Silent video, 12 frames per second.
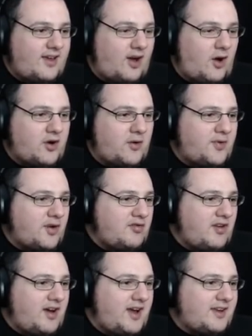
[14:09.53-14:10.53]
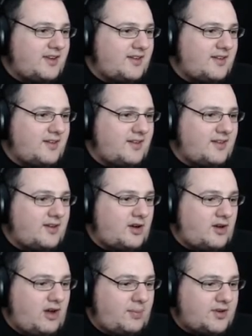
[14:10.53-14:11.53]
Hold on for the ride.
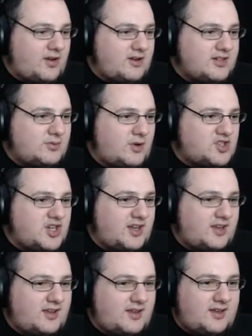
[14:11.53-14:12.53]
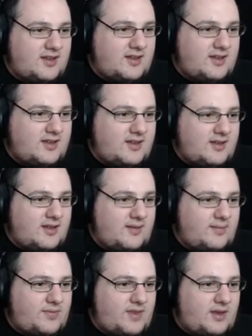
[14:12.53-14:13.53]
Creepy dolls watching.
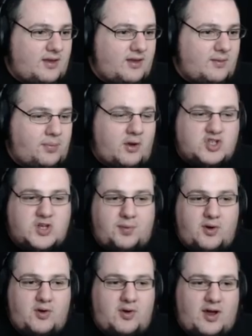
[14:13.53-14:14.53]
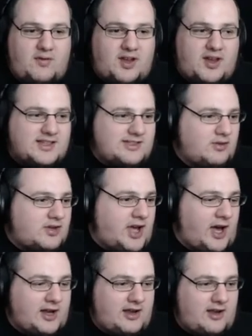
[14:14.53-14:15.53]
Poochie Poo having a nice little
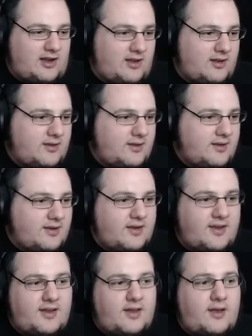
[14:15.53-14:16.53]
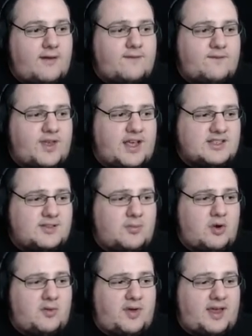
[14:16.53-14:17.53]
cuddle. Things are
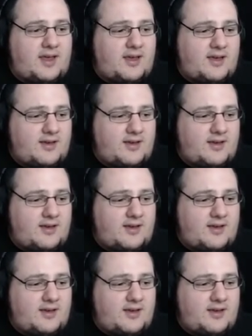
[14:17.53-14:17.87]
moving.